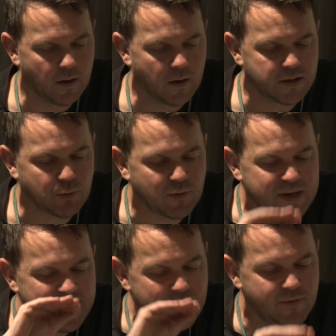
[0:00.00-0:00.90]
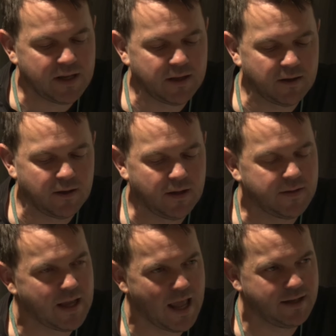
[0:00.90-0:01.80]
So we've been living in
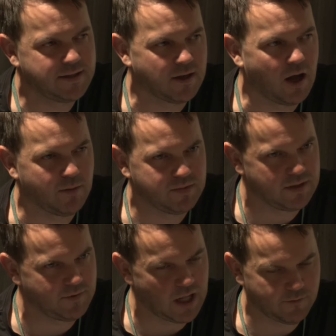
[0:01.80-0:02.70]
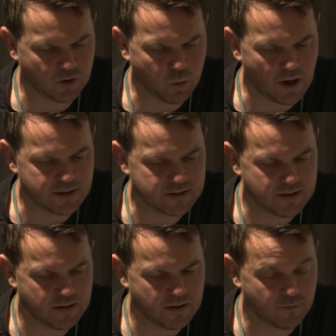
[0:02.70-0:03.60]
the end times, if you like, for
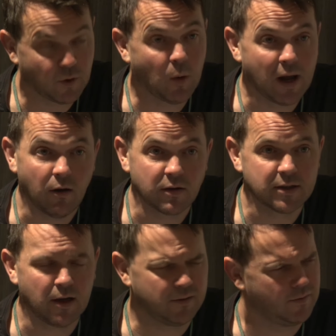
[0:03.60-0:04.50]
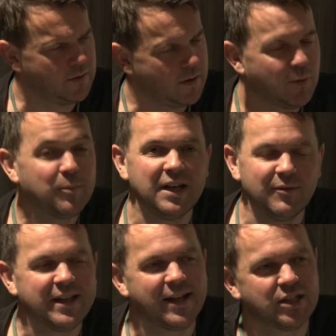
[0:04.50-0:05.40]
quite a long time. We've been
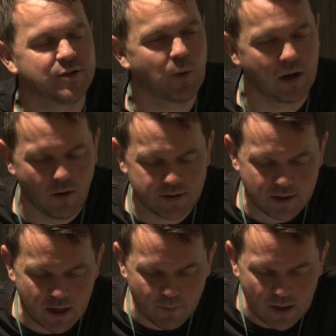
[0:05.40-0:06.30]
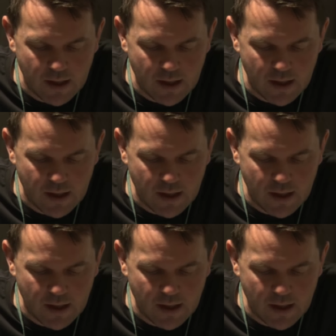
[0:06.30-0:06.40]
living in the end times for quite a long time.